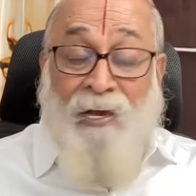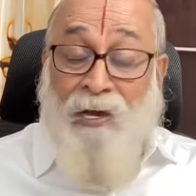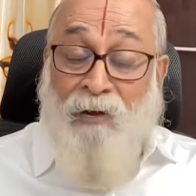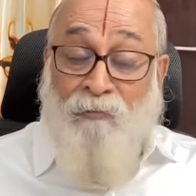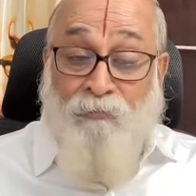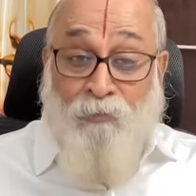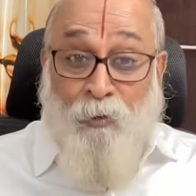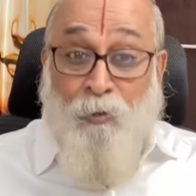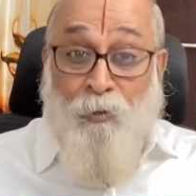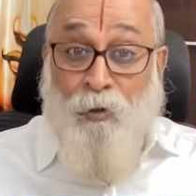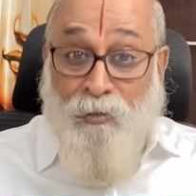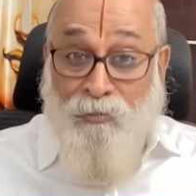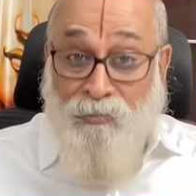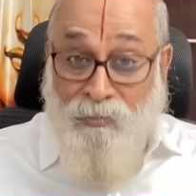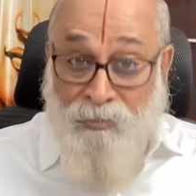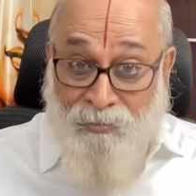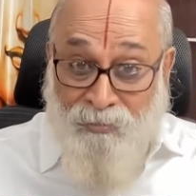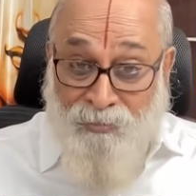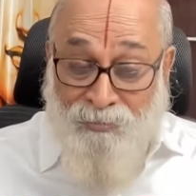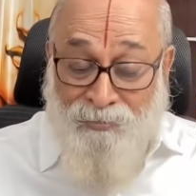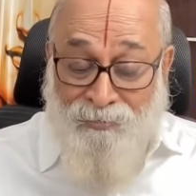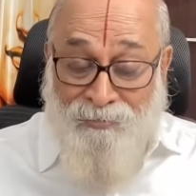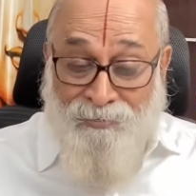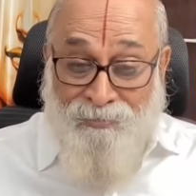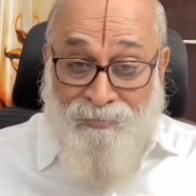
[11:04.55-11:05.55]
Of
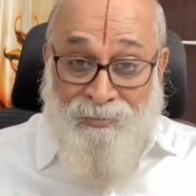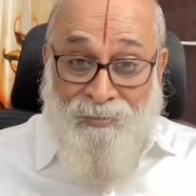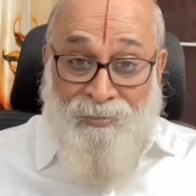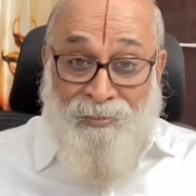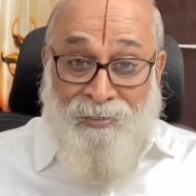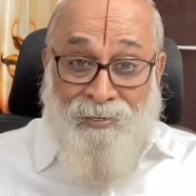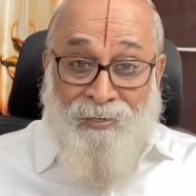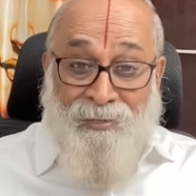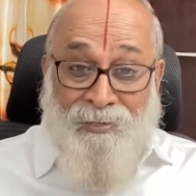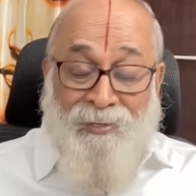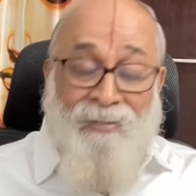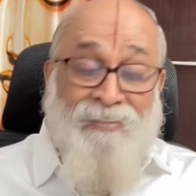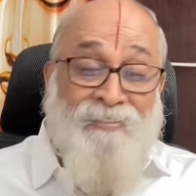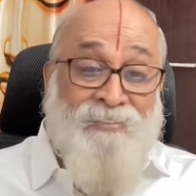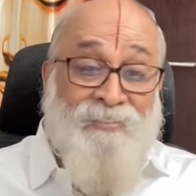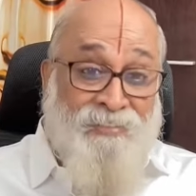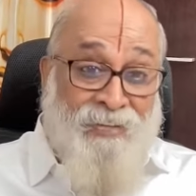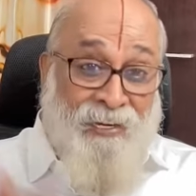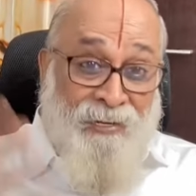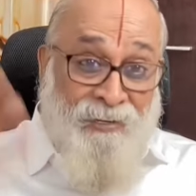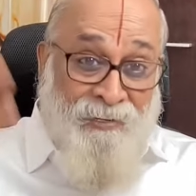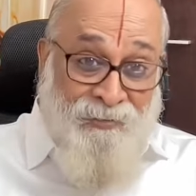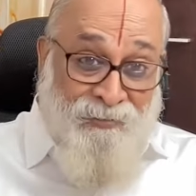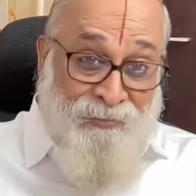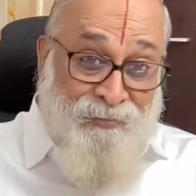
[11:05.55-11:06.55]
course, a
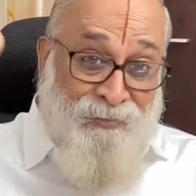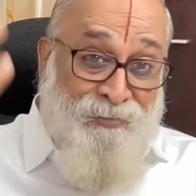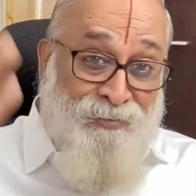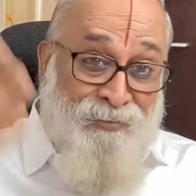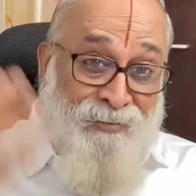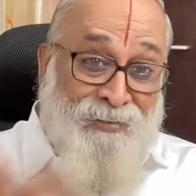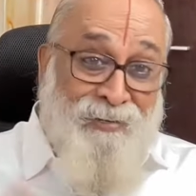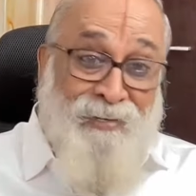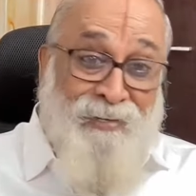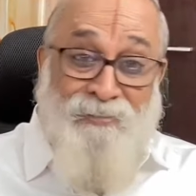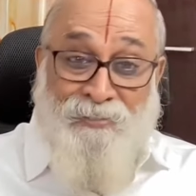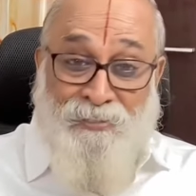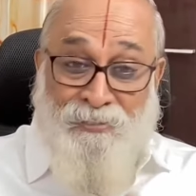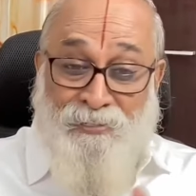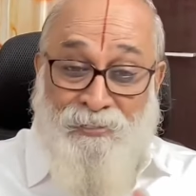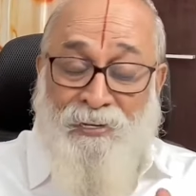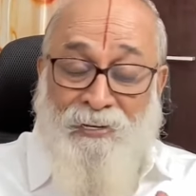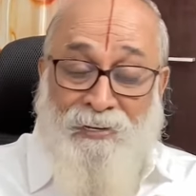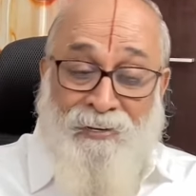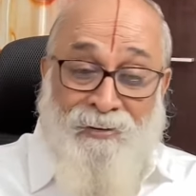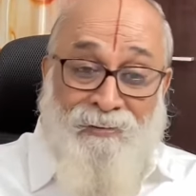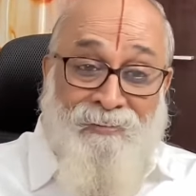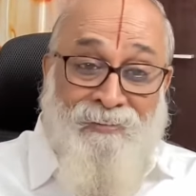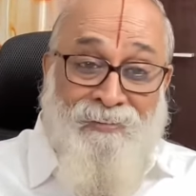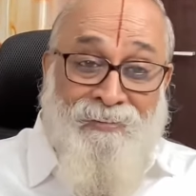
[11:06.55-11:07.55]
saint, a
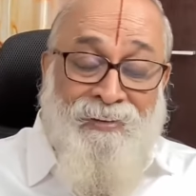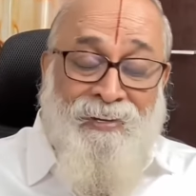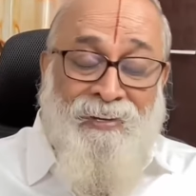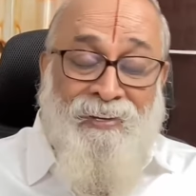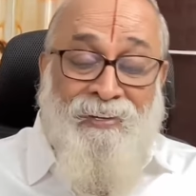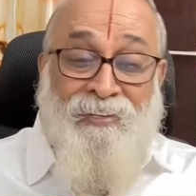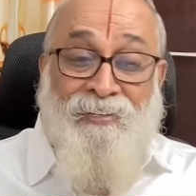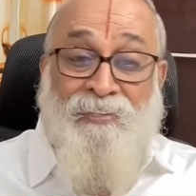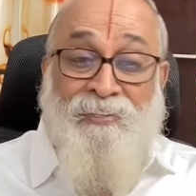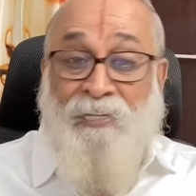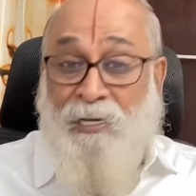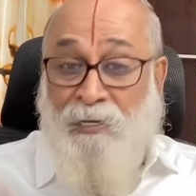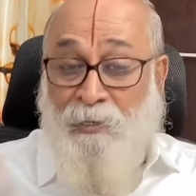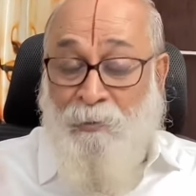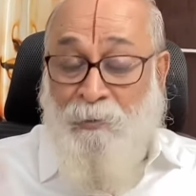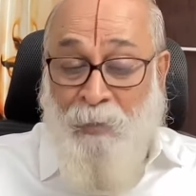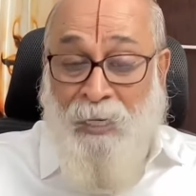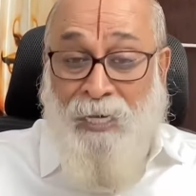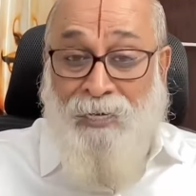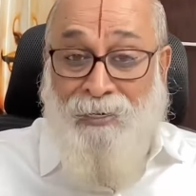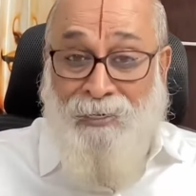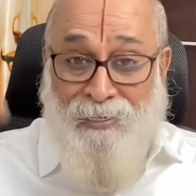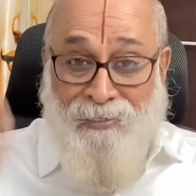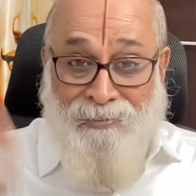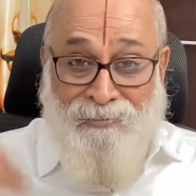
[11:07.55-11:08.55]
seer in the
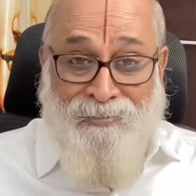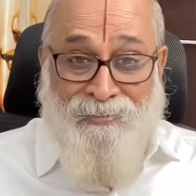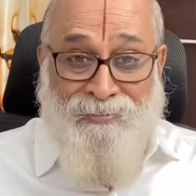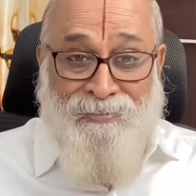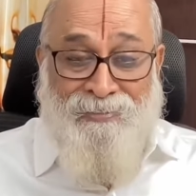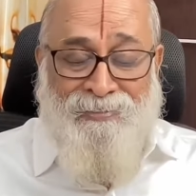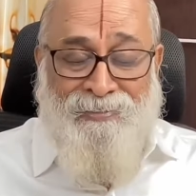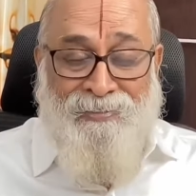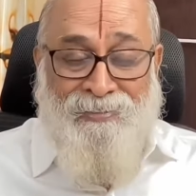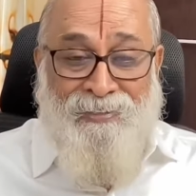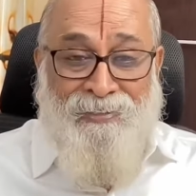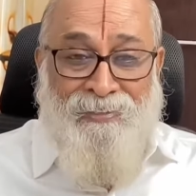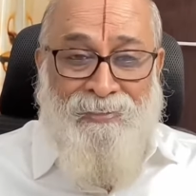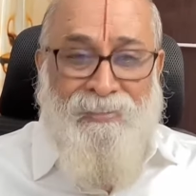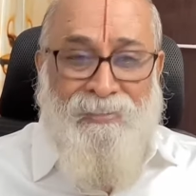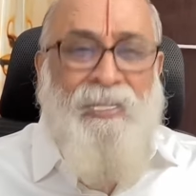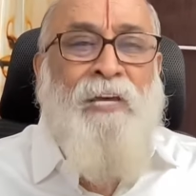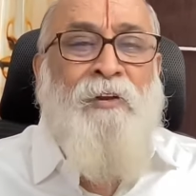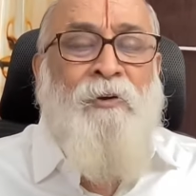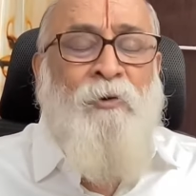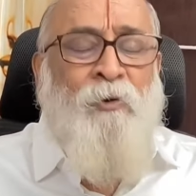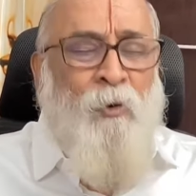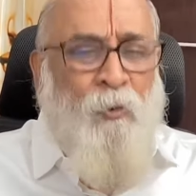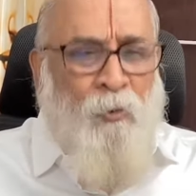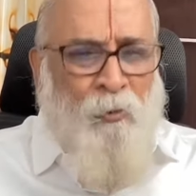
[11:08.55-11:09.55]
Himalayas,
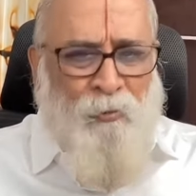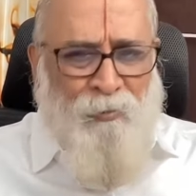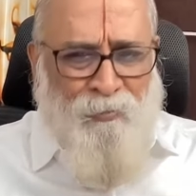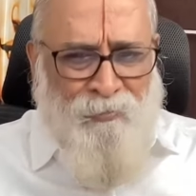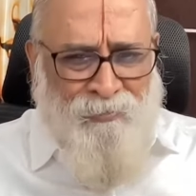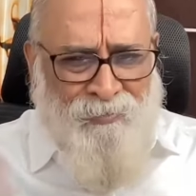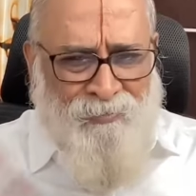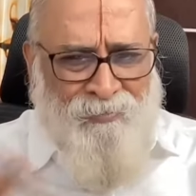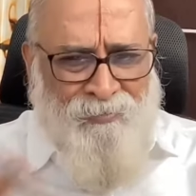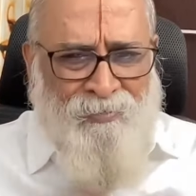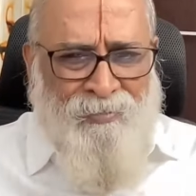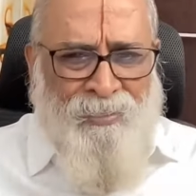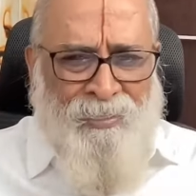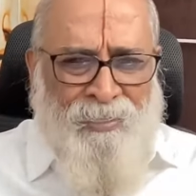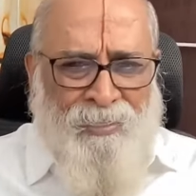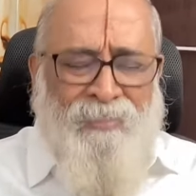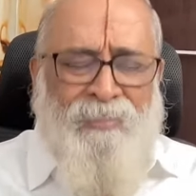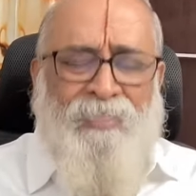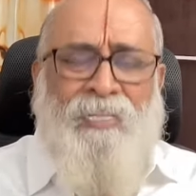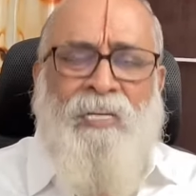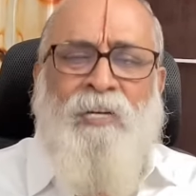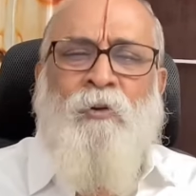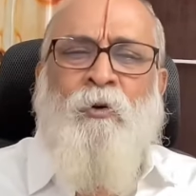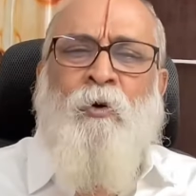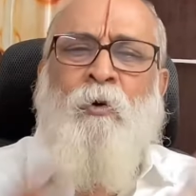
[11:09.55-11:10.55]
they know.
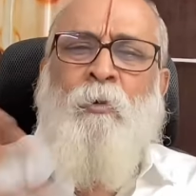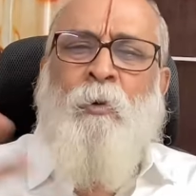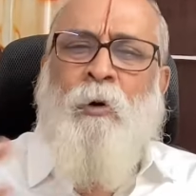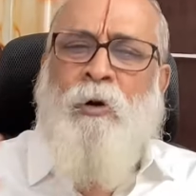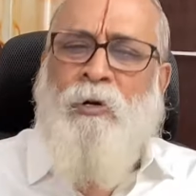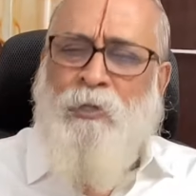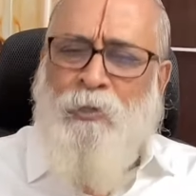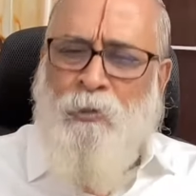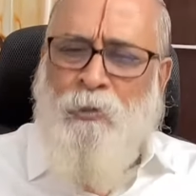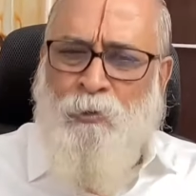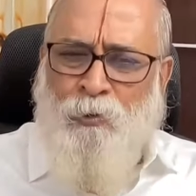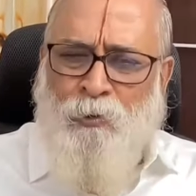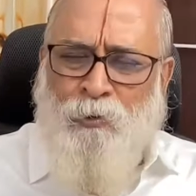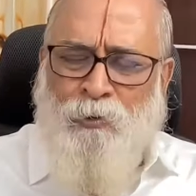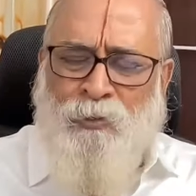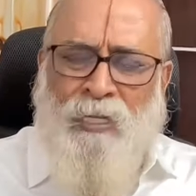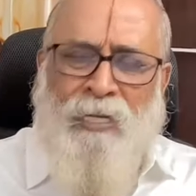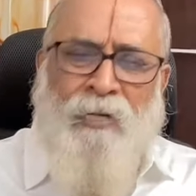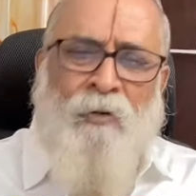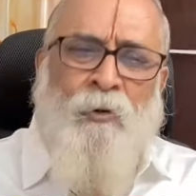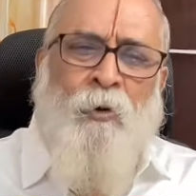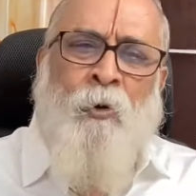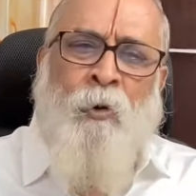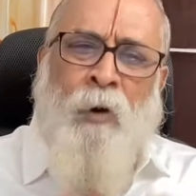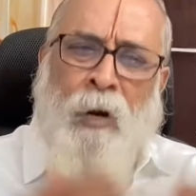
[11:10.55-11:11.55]
They know what to do,
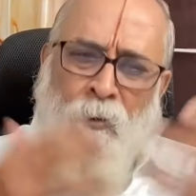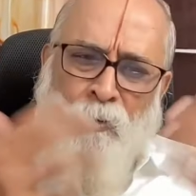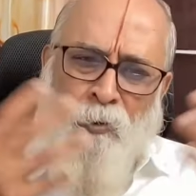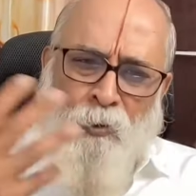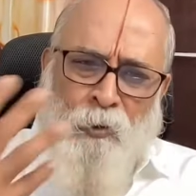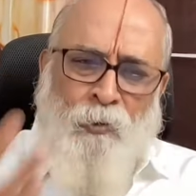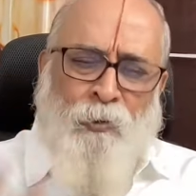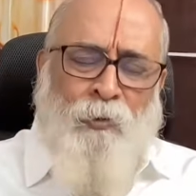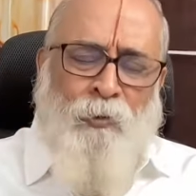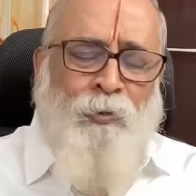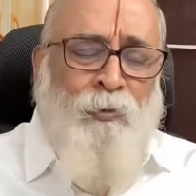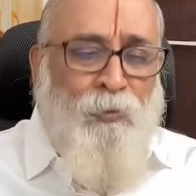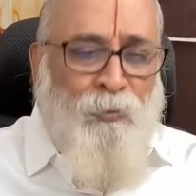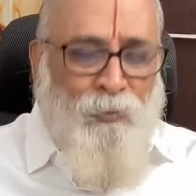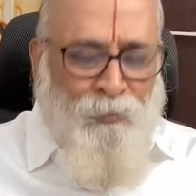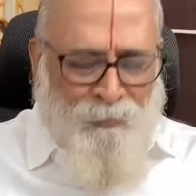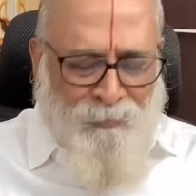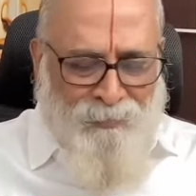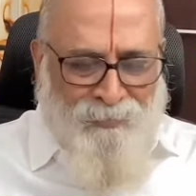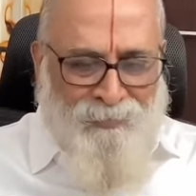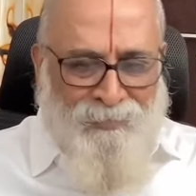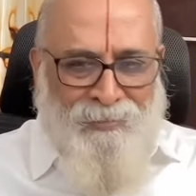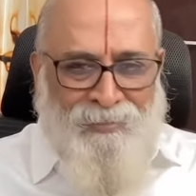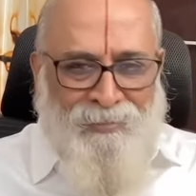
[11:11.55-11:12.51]
they know how to do.